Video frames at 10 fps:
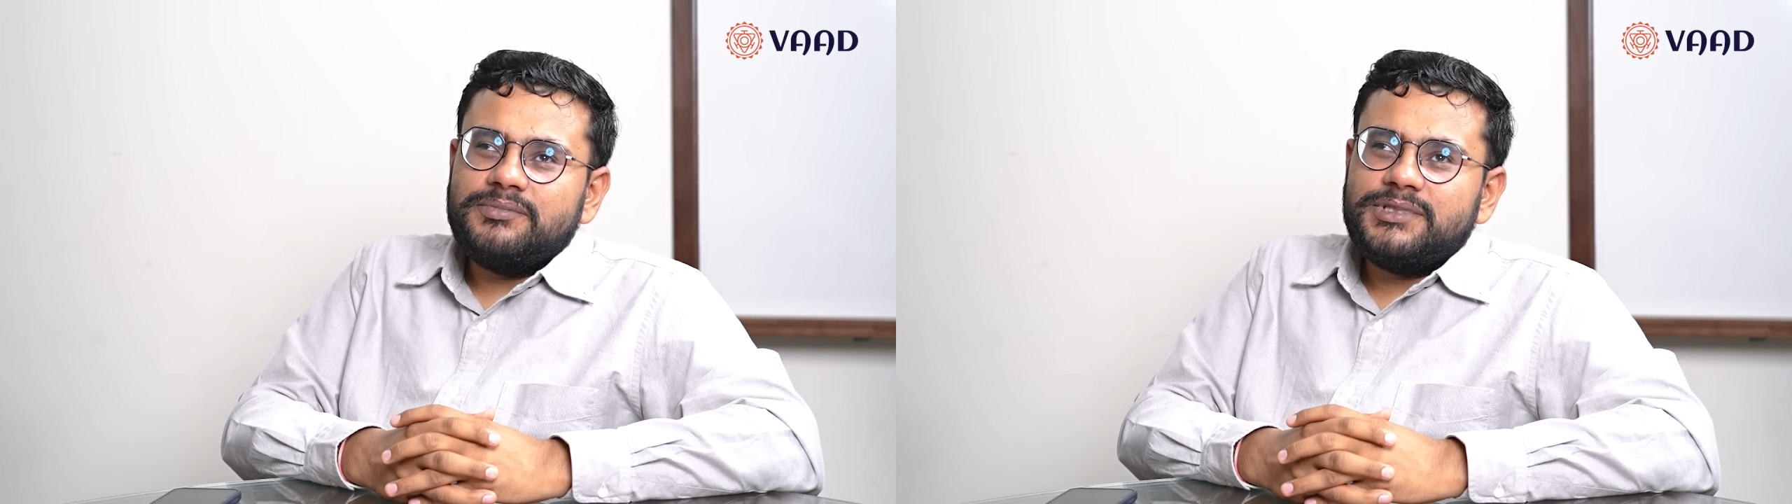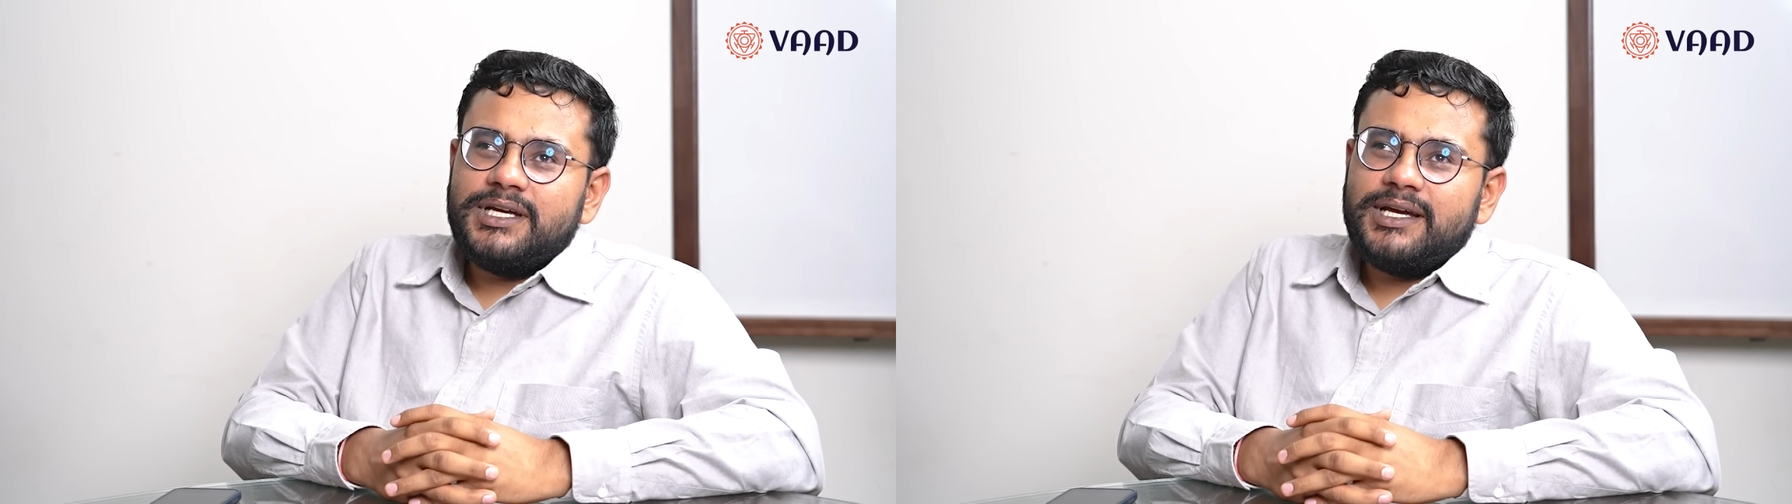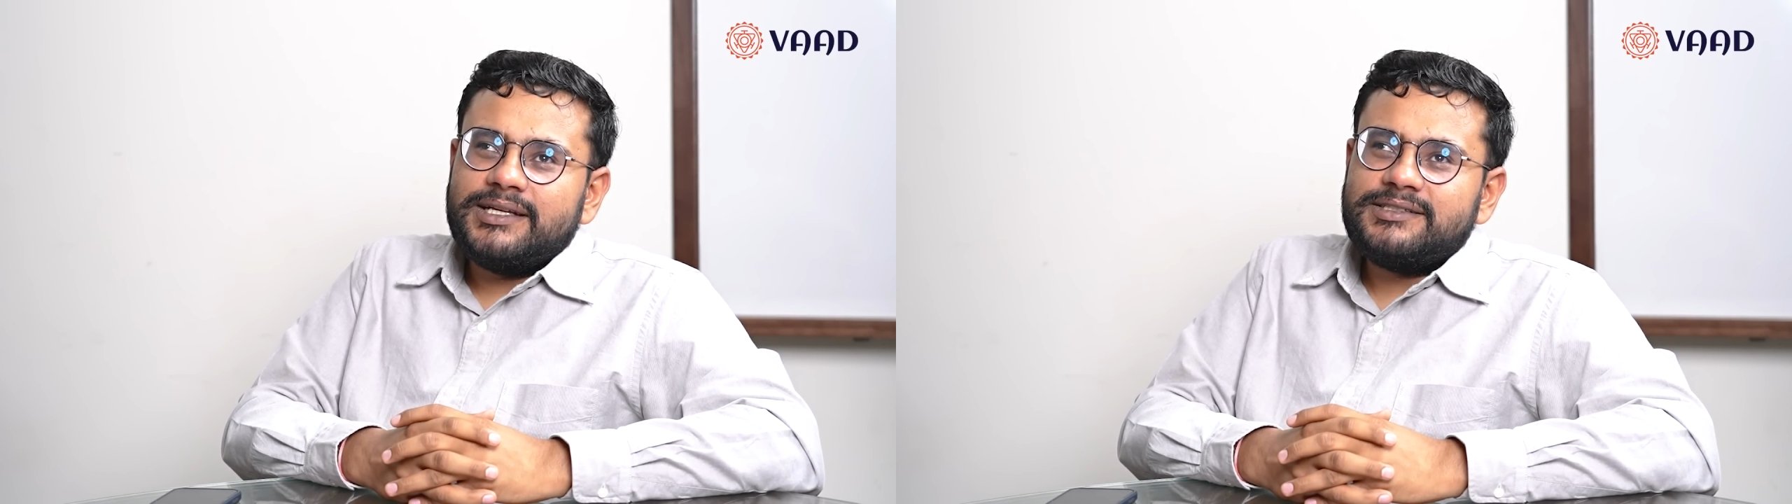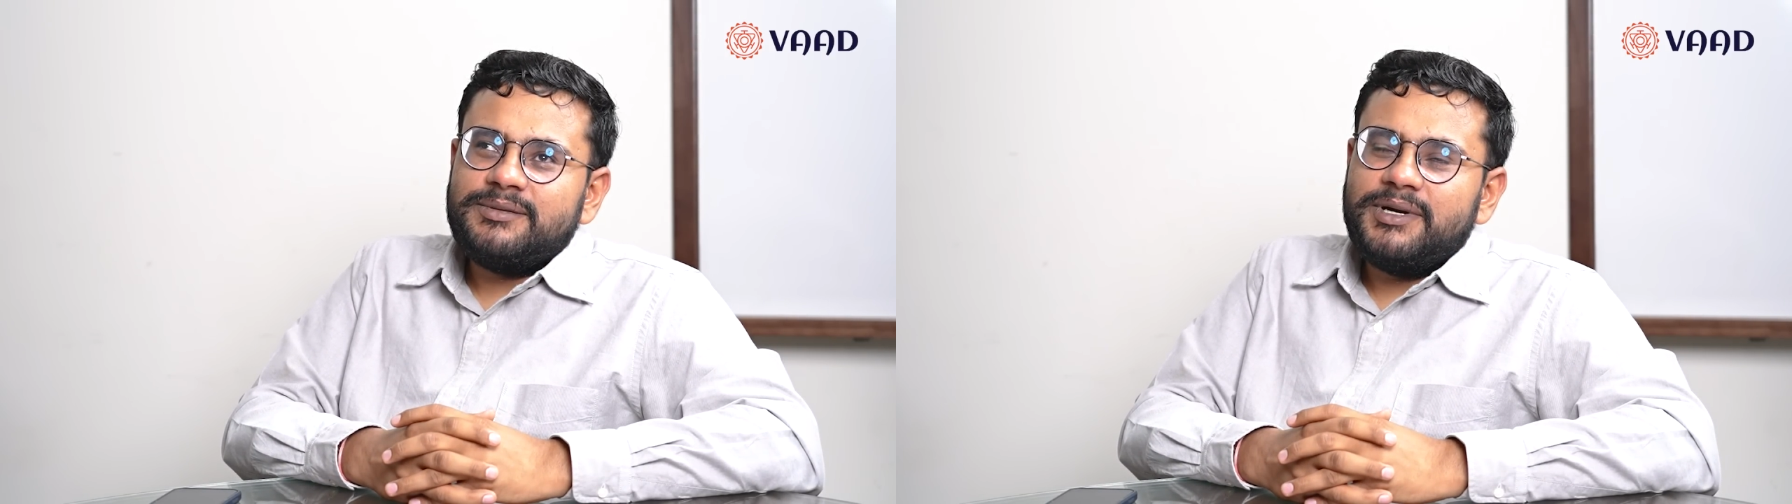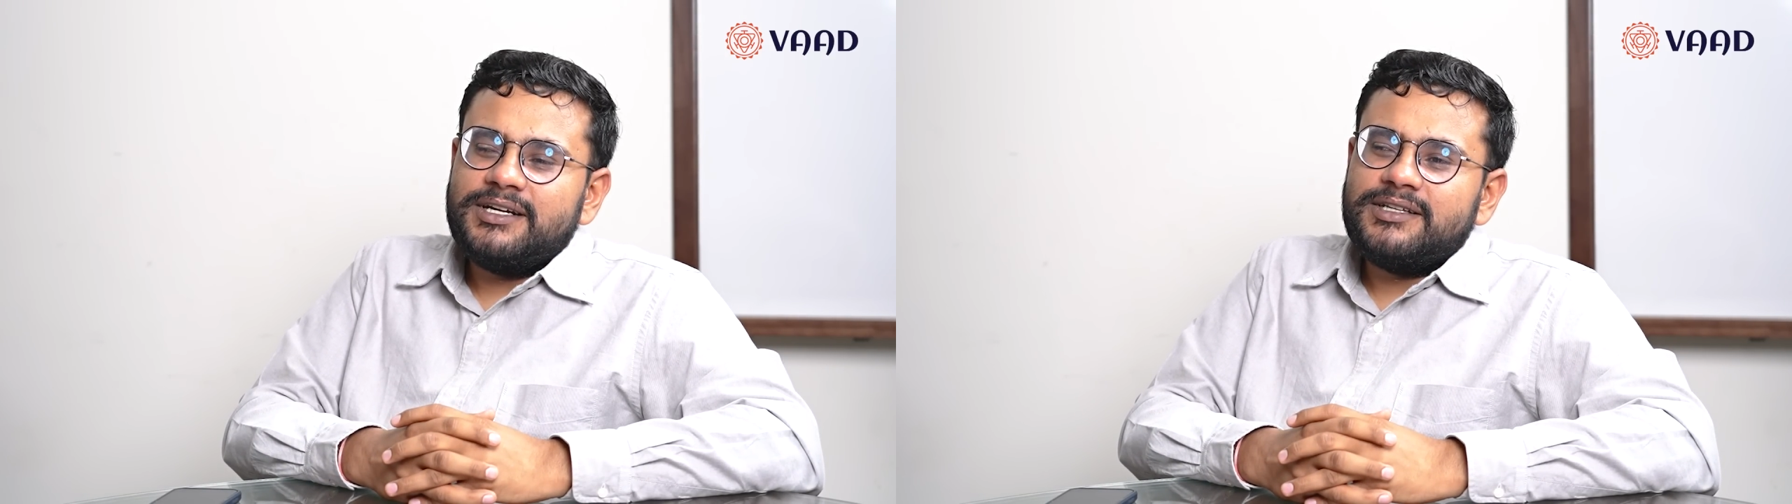They
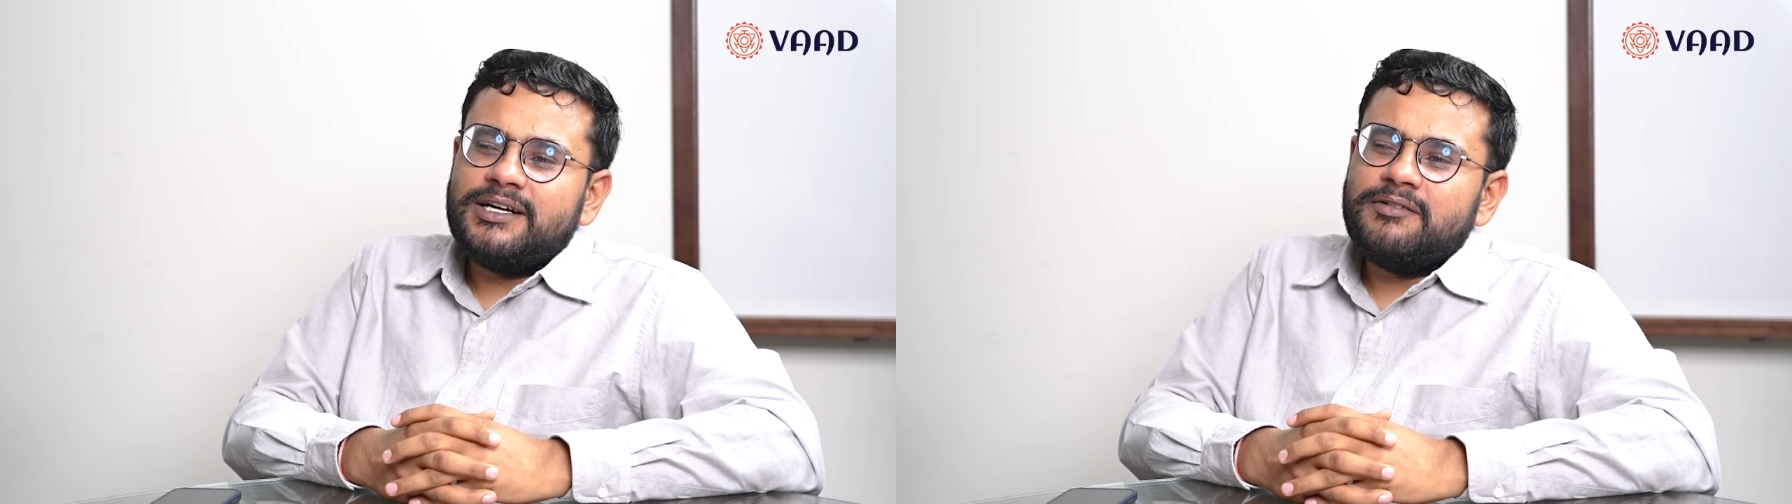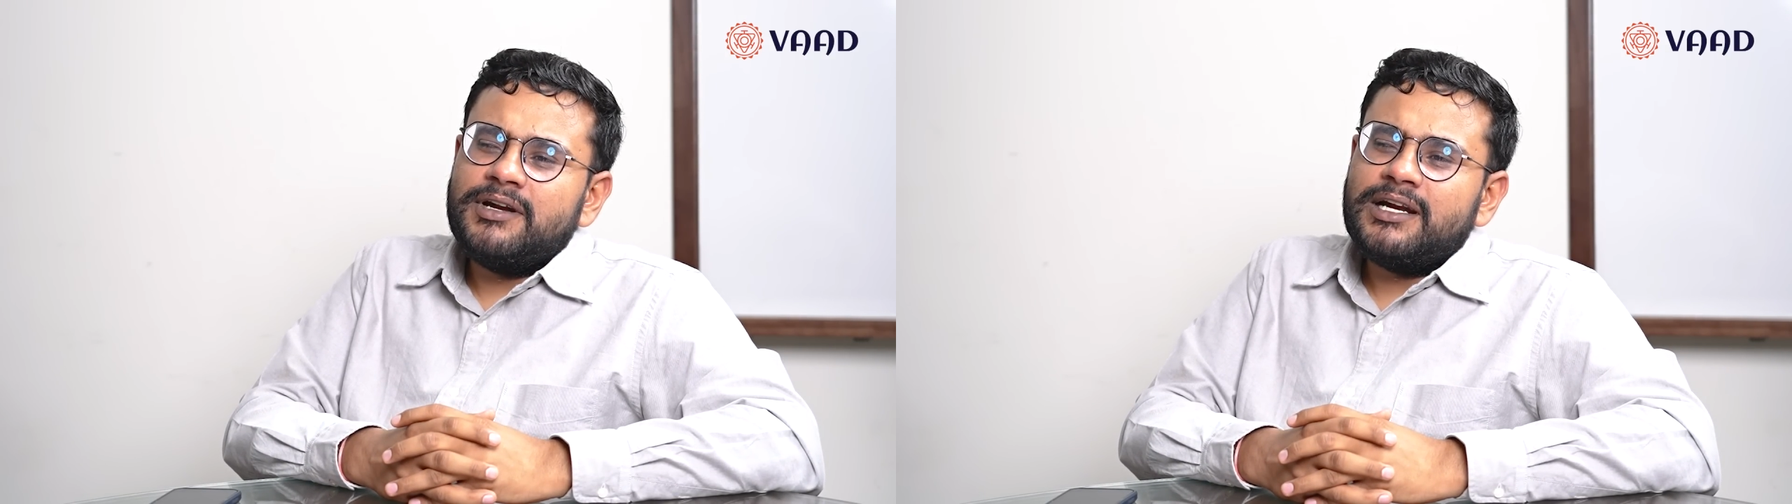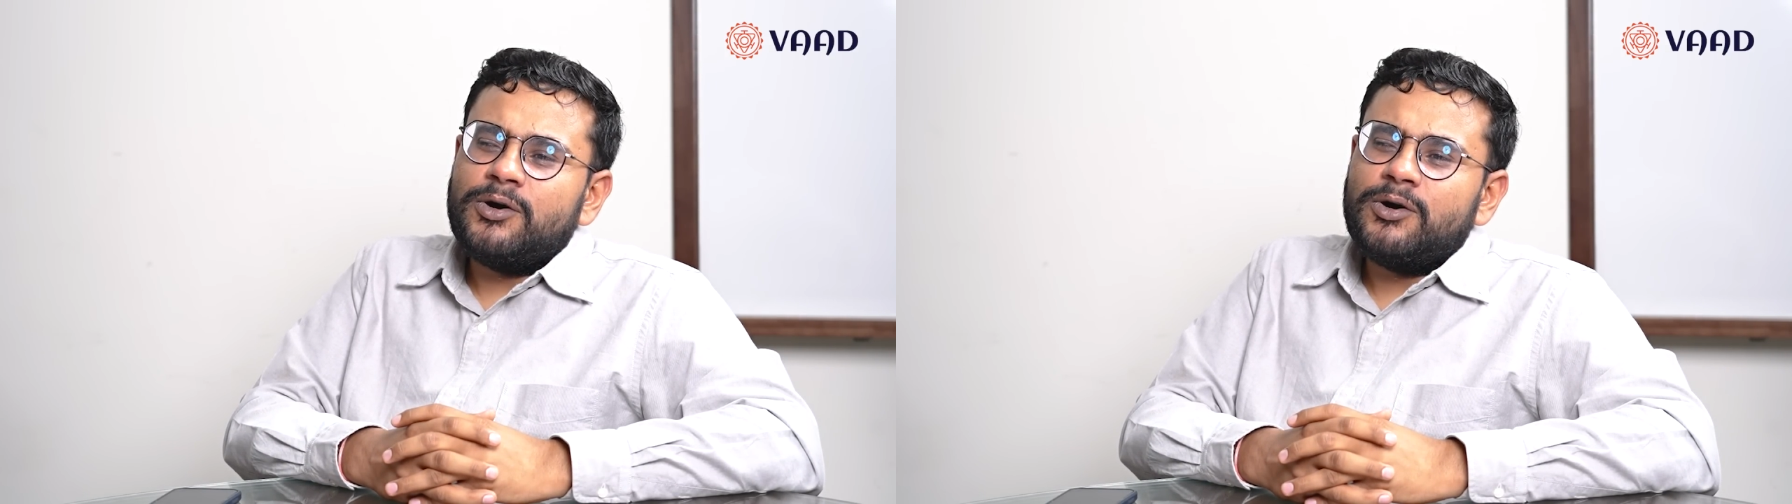estimated that it will